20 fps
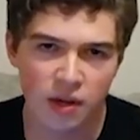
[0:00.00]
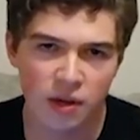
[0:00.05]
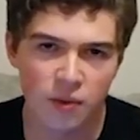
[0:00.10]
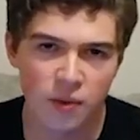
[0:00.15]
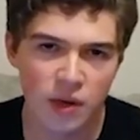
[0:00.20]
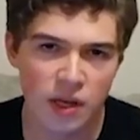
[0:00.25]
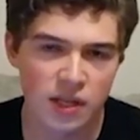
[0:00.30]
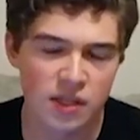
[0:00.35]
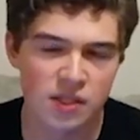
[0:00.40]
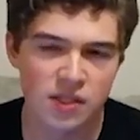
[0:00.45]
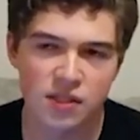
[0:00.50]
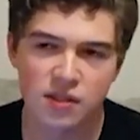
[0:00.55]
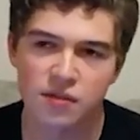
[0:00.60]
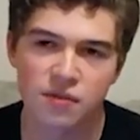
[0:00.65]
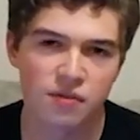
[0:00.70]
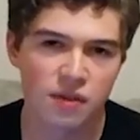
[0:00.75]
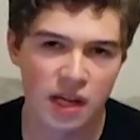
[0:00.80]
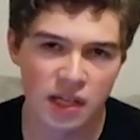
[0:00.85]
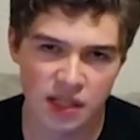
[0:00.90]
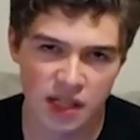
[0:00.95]
was
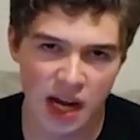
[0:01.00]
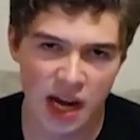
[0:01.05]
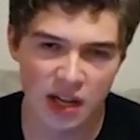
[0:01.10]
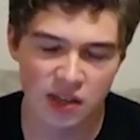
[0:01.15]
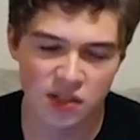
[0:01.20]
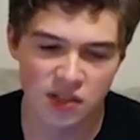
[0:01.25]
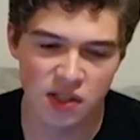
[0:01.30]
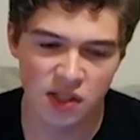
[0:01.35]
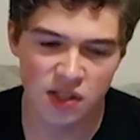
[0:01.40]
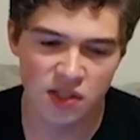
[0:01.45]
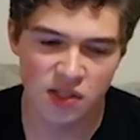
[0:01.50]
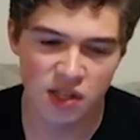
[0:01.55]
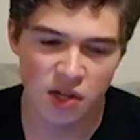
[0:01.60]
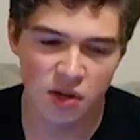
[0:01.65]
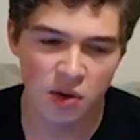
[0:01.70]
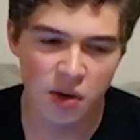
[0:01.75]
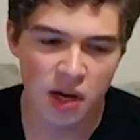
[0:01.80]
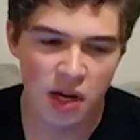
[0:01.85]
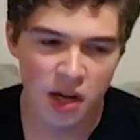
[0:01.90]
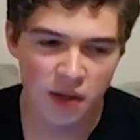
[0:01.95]
fantastic.
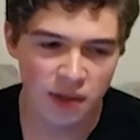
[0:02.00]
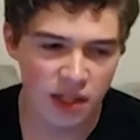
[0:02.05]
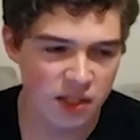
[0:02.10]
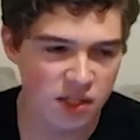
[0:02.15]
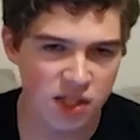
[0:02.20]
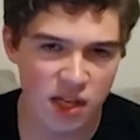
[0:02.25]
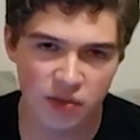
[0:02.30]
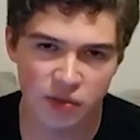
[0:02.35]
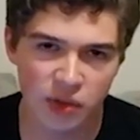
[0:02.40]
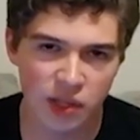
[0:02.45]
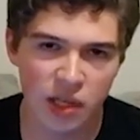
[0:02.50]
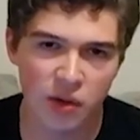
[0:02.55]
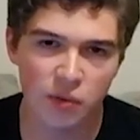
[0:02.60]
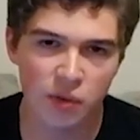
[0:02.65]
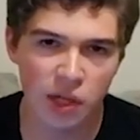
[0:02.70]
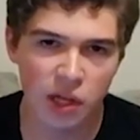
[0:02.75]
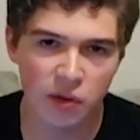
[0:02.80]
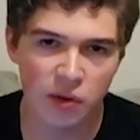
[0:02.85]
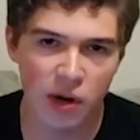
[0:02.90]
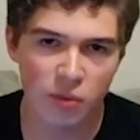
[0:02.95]
So that's definitely a
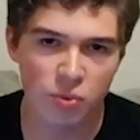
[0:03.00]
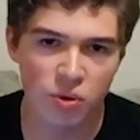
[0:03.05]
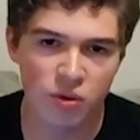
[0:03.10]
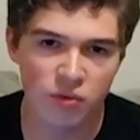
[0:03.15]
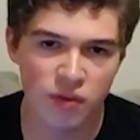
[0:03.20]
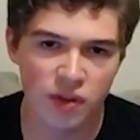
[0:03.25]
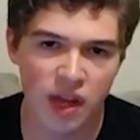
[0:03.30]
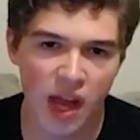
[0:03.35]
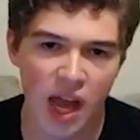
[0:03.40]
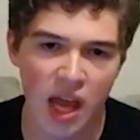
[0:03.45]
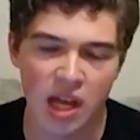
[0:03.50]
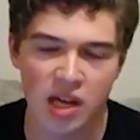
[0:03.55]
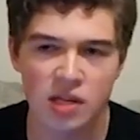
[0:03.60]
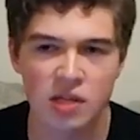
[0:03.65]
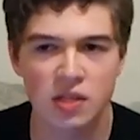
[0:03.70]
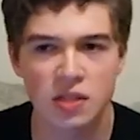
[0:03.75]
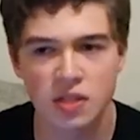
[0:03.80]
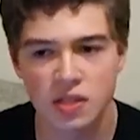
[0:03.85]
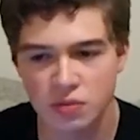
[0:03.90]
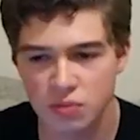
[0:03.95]
really great movie
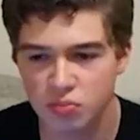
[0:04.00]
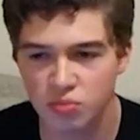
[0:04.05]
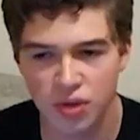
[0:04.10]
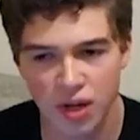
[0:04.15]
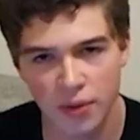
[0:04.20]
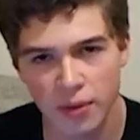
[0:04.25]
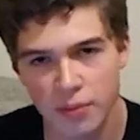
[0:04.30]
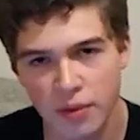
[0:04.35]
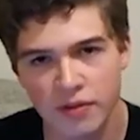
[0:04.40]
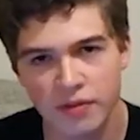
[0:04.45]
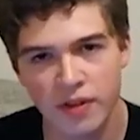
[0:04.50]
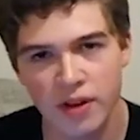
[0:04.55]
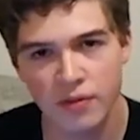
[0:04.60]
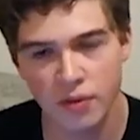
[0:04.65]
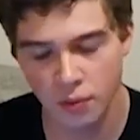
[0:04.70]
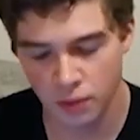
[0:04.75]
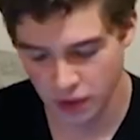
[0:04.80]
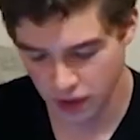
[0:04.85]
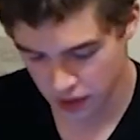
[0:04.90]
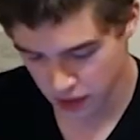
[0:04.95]
and probably my favorite
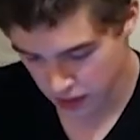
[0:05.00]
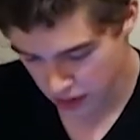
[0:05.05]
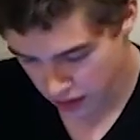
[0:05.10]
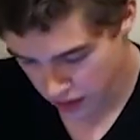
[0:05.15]
one.